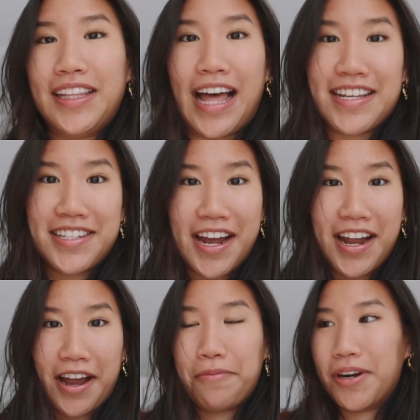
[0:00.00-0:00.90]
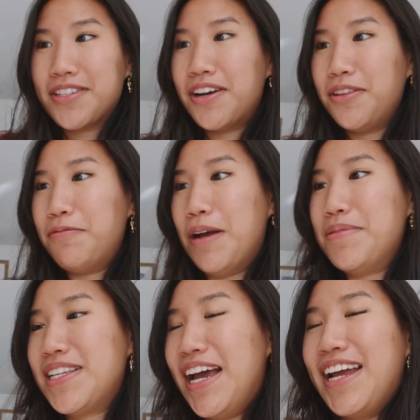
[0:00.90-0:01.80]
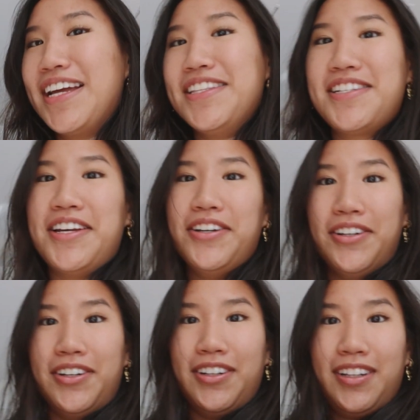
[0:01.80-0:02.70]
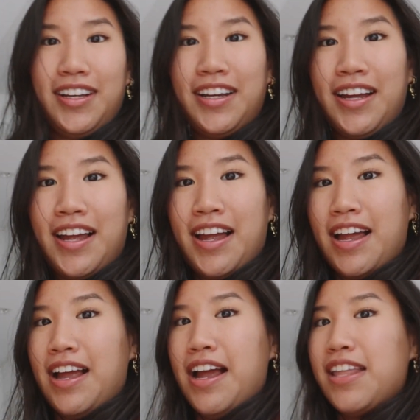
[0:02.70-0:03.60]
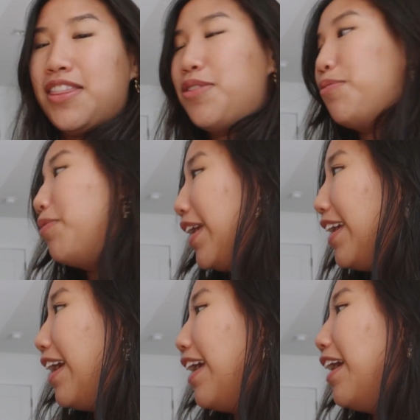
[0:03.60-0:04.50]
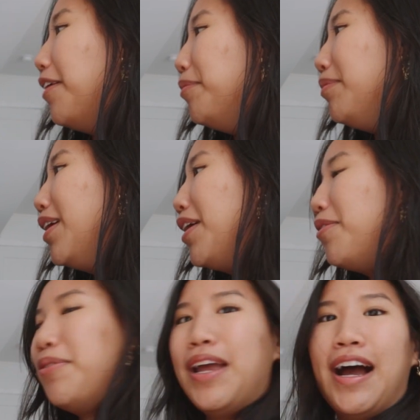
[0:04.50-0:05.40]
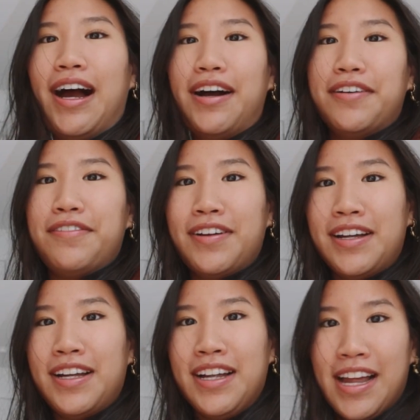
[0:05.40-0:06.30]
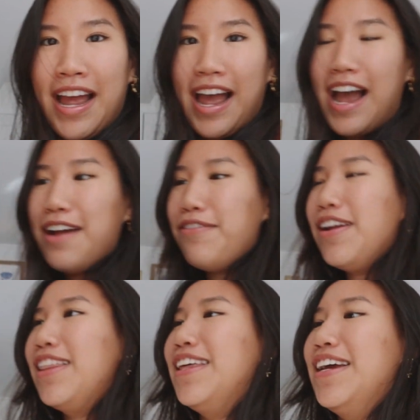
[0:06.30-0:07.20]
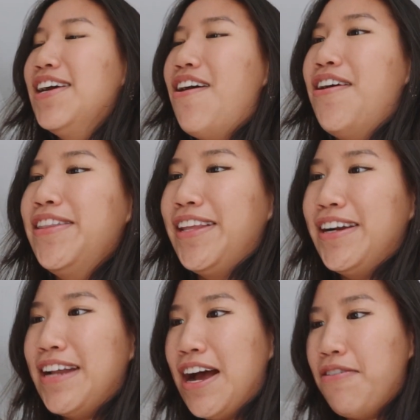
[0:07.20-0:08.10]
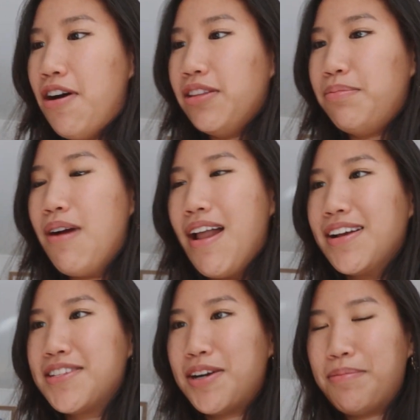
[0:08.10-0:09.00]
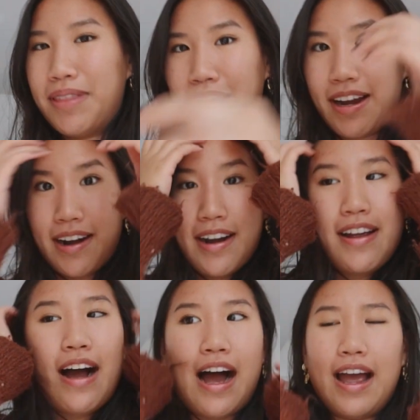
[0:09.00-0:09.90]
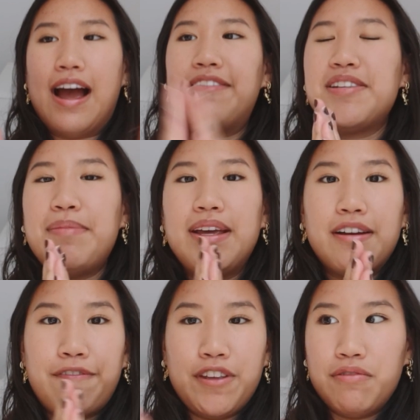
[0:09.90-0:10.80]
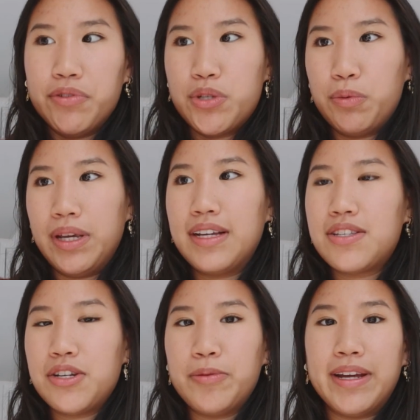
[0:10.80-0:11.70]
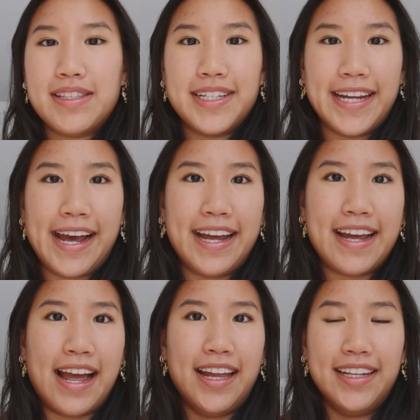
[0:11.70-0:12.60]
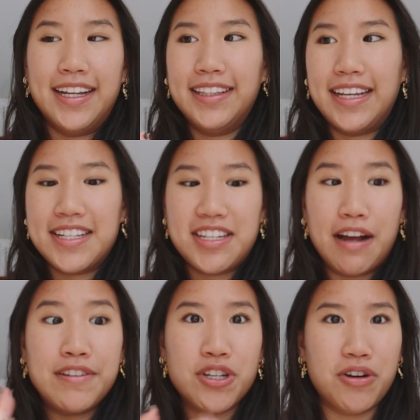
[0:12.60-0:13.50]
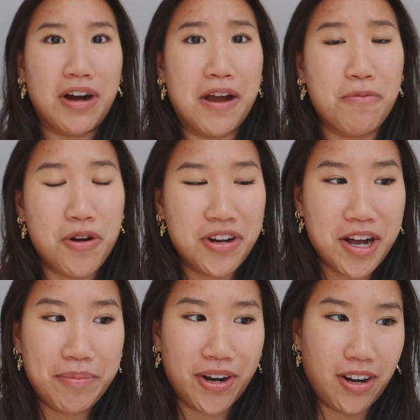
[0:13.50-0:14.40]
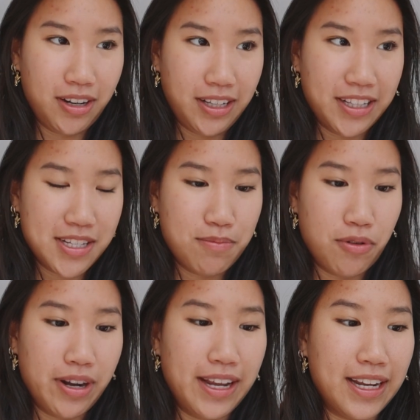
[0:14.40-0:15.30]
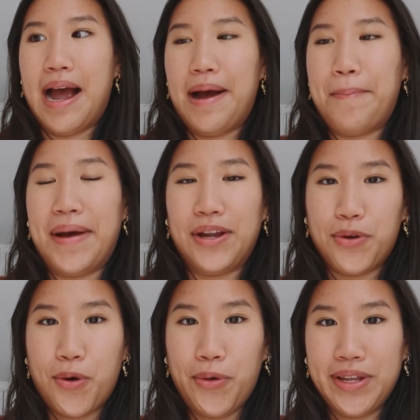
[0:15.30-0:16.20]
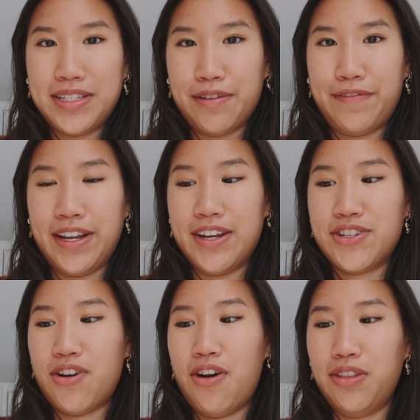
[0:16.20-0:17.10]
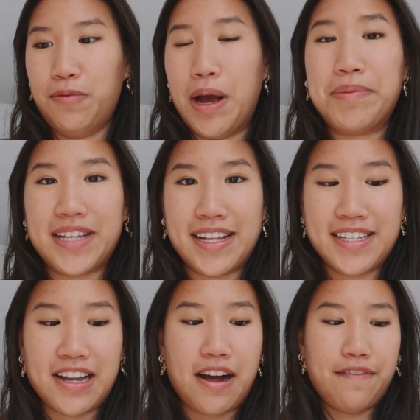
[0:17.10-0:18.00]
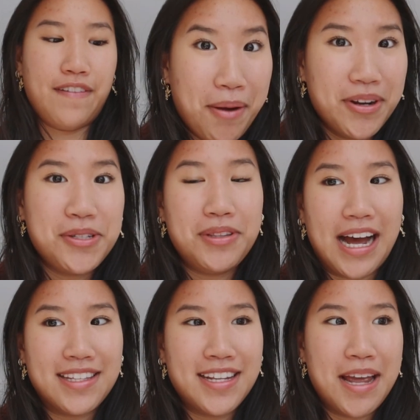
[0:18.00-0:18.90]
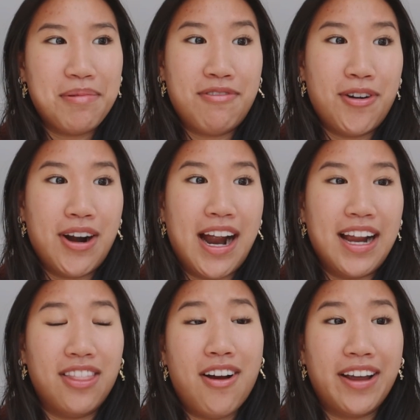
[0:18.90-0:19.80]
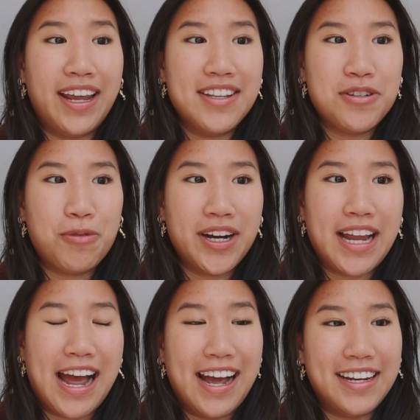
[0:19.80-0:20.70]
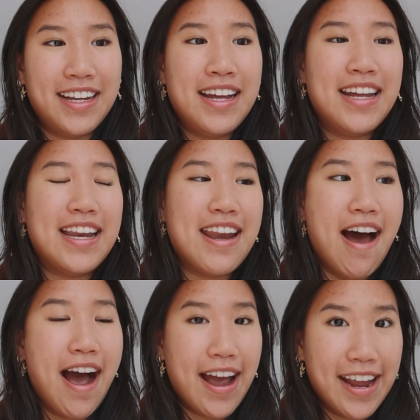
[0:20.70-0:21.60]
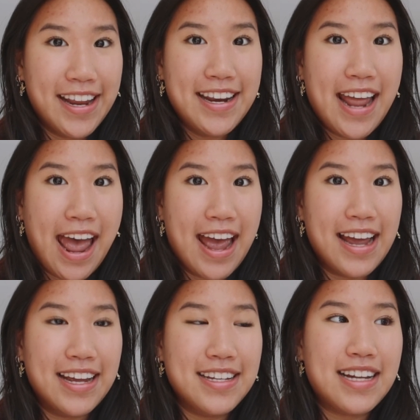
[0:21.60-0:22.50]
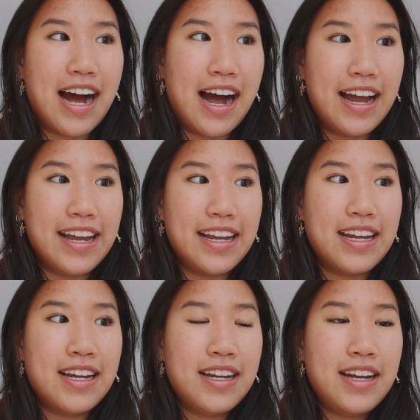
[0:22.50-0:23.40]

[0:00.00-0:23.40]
last night I worked on the website until 3 a.m. We have everything on there now. All the products are up there. I have to make a few tweaks to it today and link stuff. So I woke up early this morning. My goal is to finish all the website stuff. I'm gonna do that today before I log in to work at 9 and I